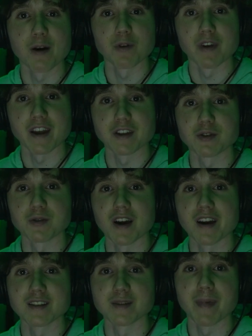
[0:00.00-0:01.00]
will catch you
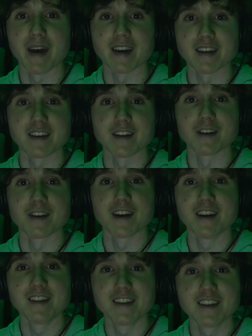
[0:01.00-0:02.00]
guys back here
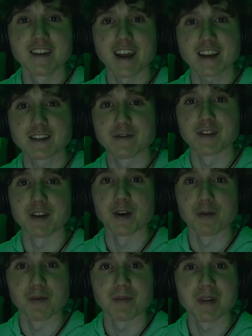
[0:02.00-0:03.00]
in the next video.
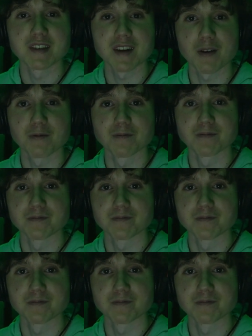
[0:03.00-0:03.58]
Peace out.